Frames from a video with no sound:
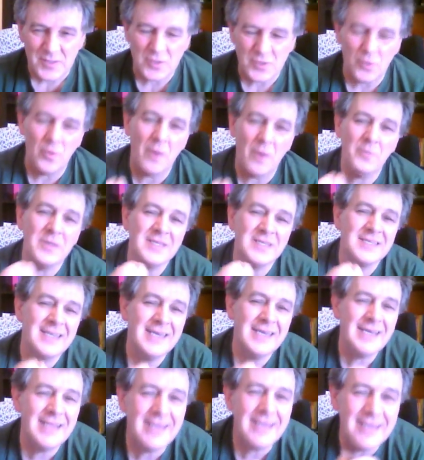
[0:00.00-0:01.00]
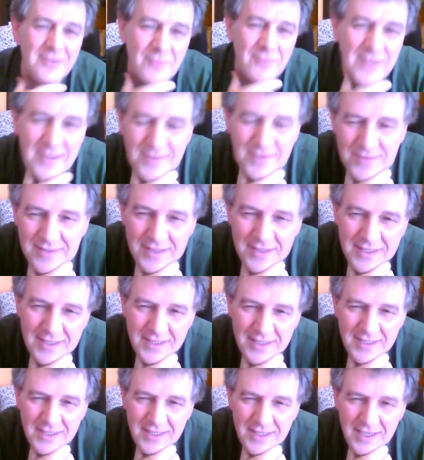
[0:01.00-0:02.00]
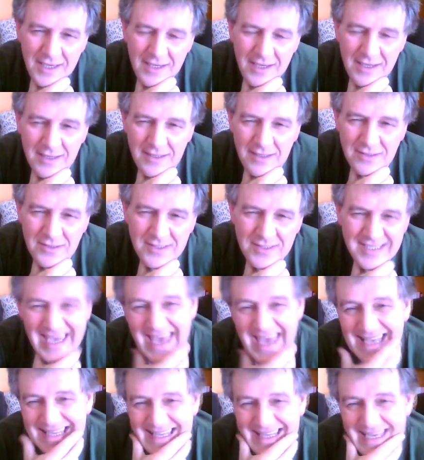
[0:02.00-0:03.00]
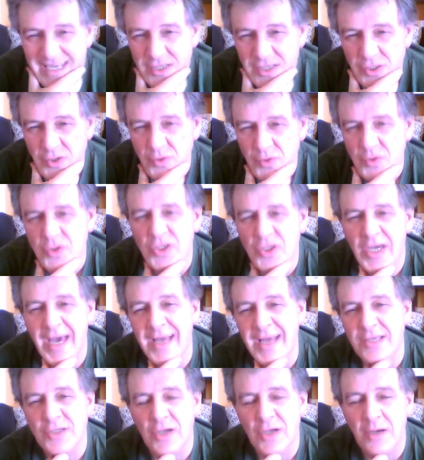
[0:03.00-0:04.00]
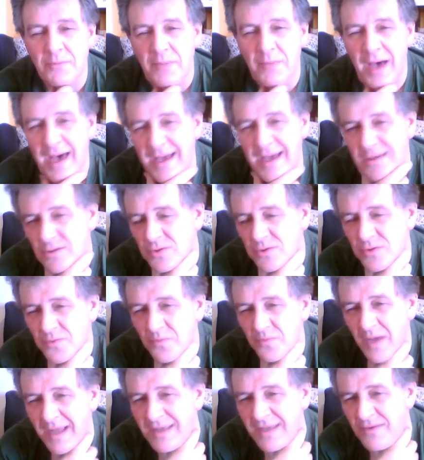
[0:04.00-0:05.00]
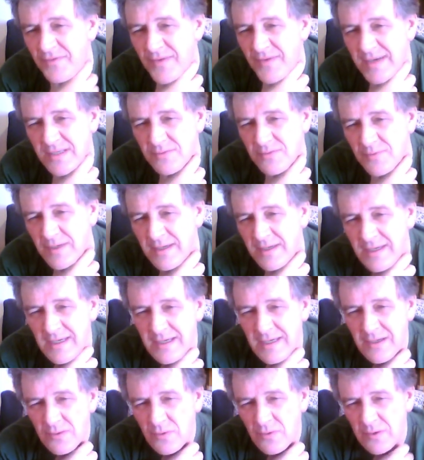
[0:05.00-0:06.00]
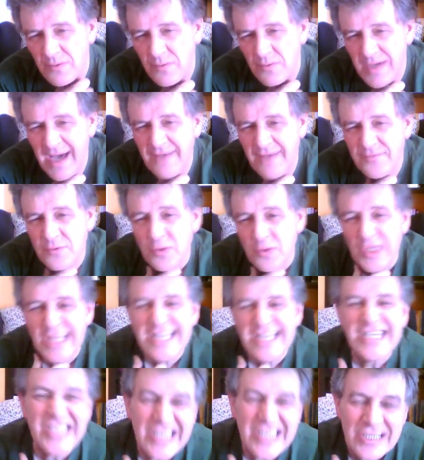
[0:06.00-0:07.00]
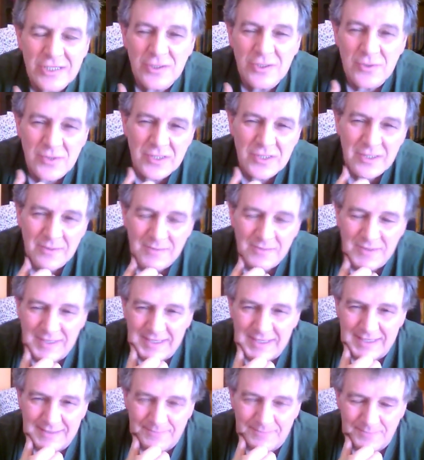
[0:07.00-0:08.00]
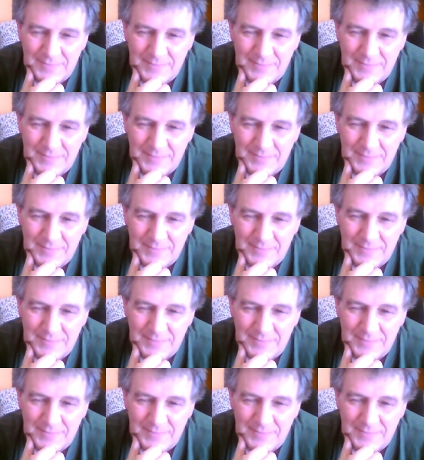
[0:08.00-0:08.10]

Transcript: So when we're dealing with techniques to change our mind and to manifest, we have to listen to something.